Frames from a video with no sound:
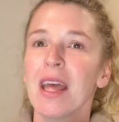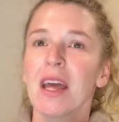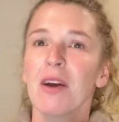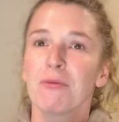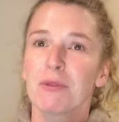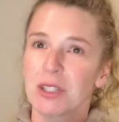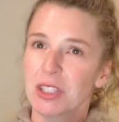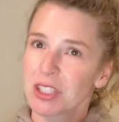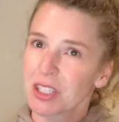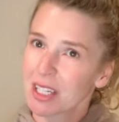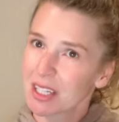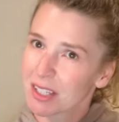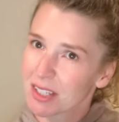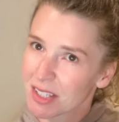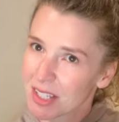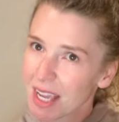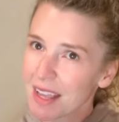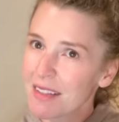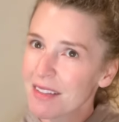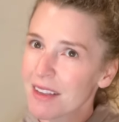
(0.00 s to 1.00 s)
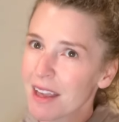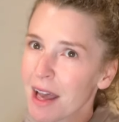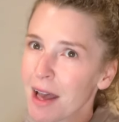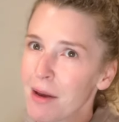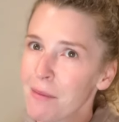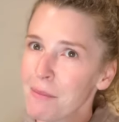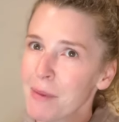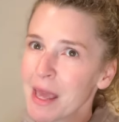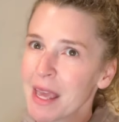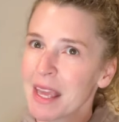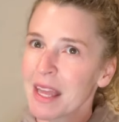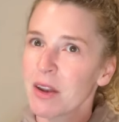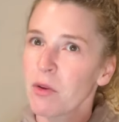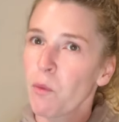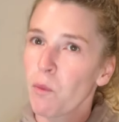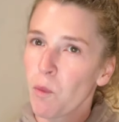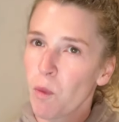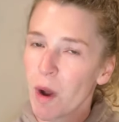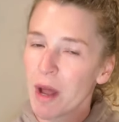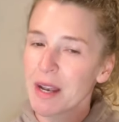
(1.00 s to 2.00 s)
which does come
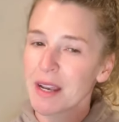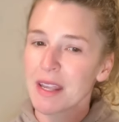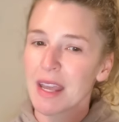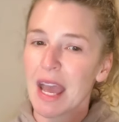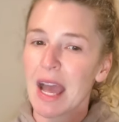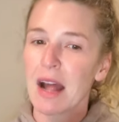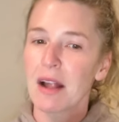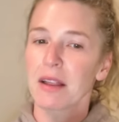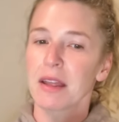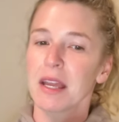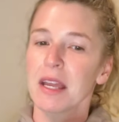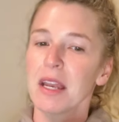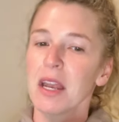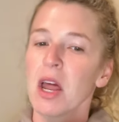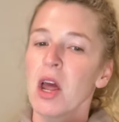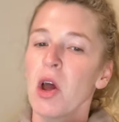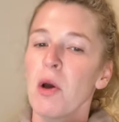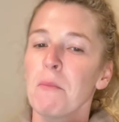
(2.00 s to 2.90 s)
in 1 gallon,